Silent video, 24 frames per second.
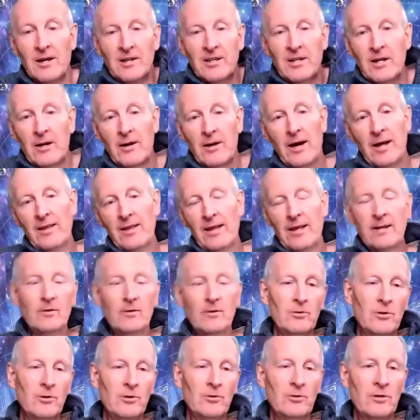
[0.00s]
you know, and then
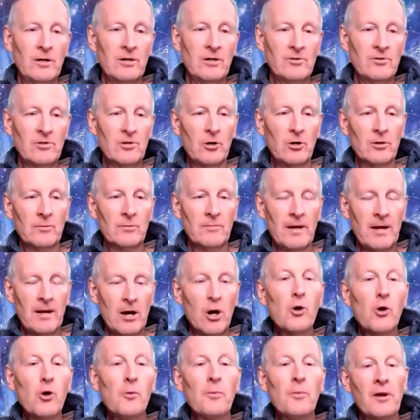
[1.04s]
who knows, God may
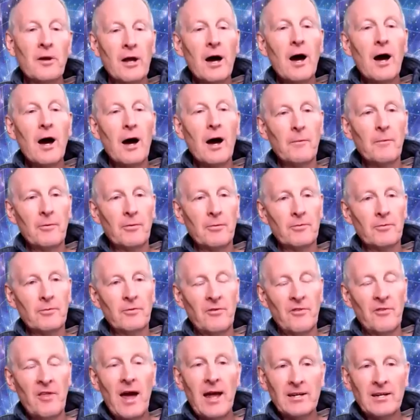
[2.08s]
open up
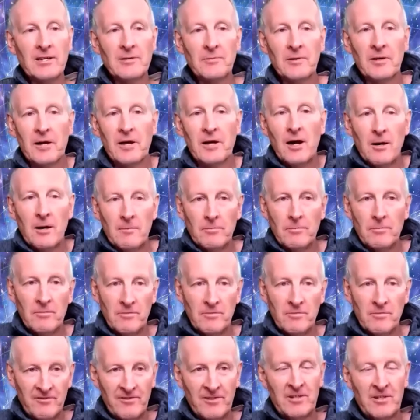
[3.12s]
that to
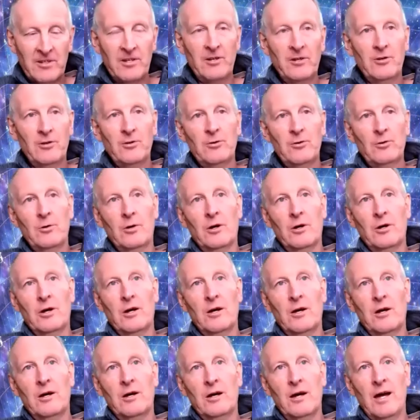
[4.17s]
become for you
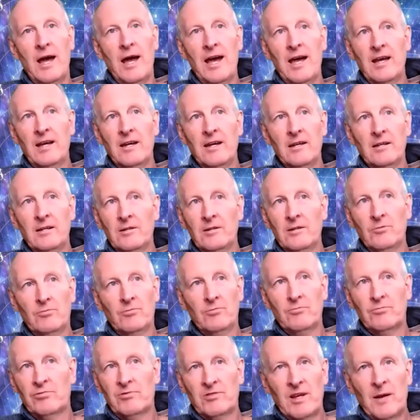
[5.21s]
a
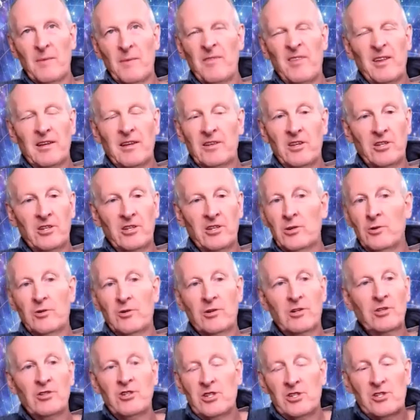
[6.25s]
something that you
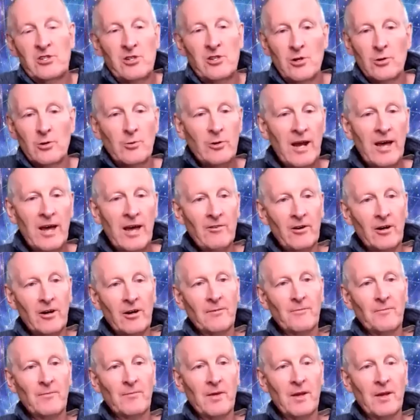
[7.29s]
can just do whenever.